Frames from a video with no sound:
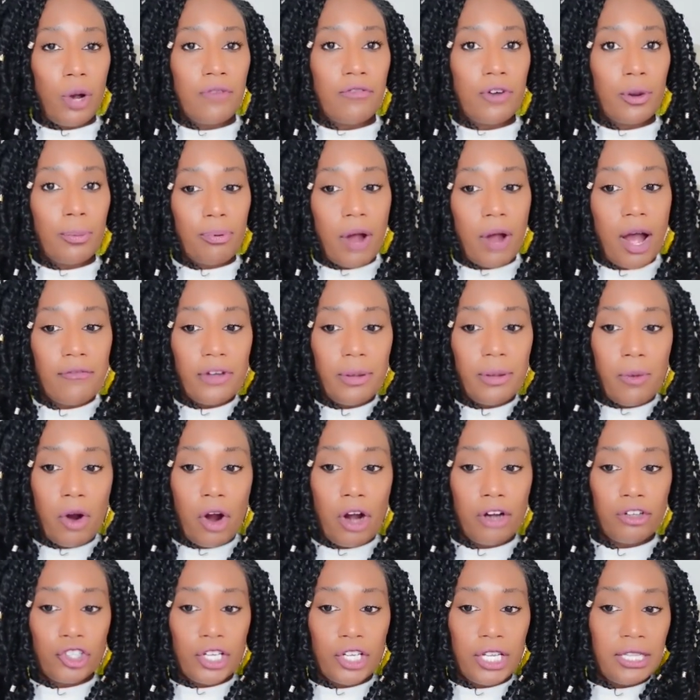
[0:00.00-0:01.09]
of a profit
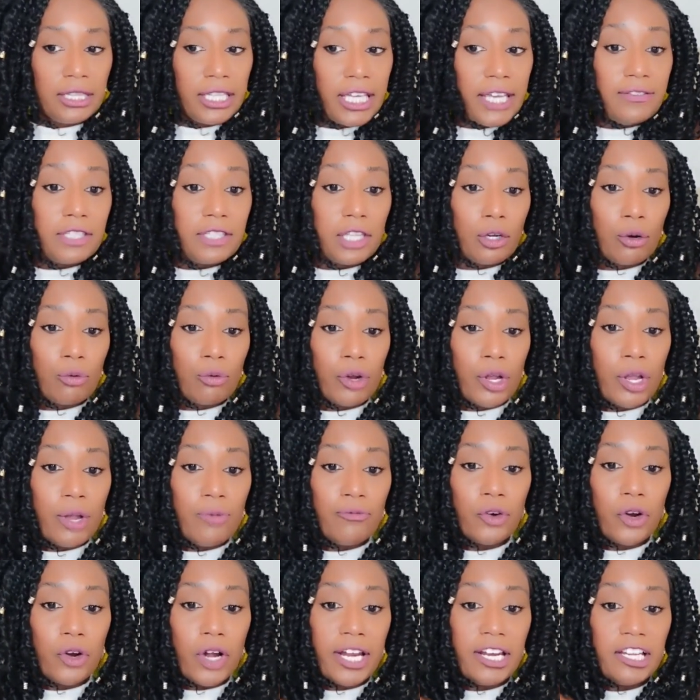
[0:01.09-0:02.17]
margin leaves little room
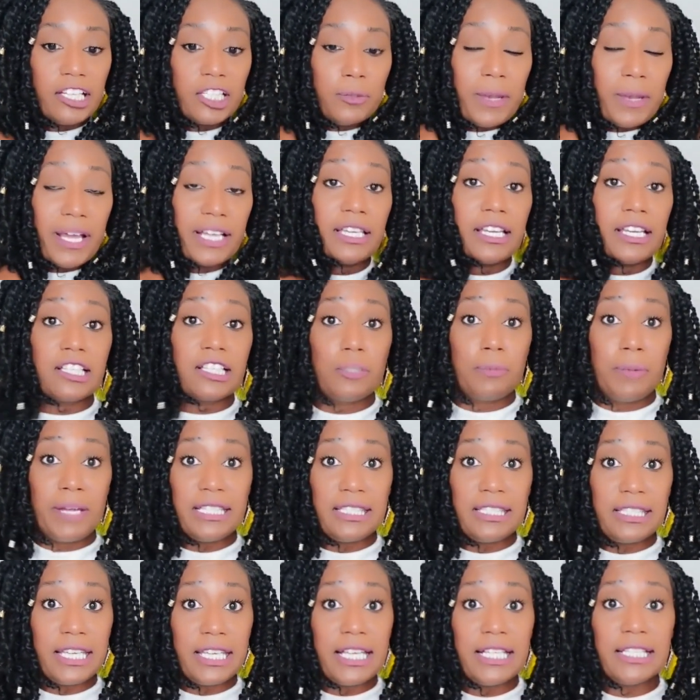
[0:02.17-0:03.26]
for unexpected
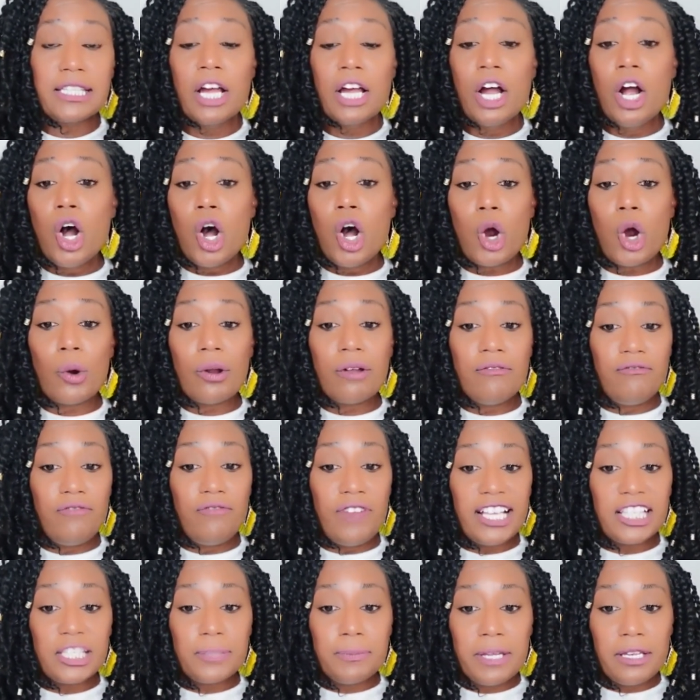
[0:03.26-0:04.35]
expenses or
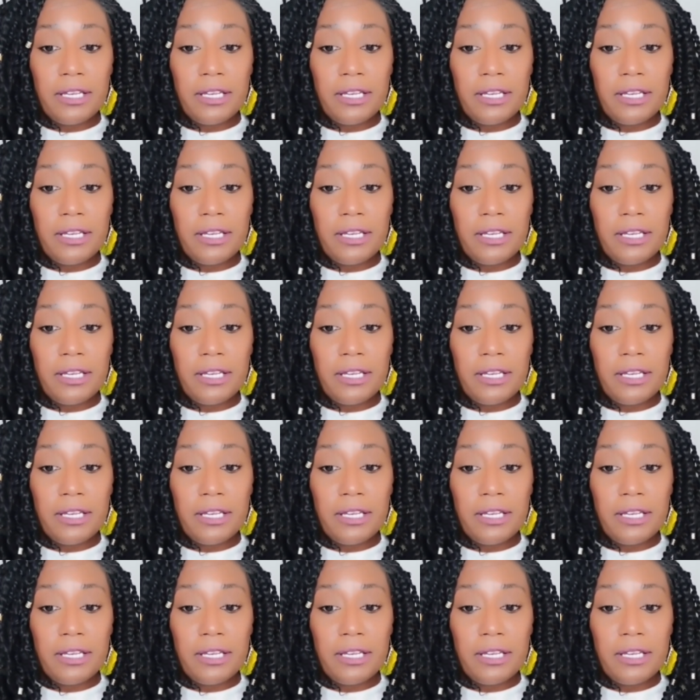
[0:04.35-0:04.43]
investment,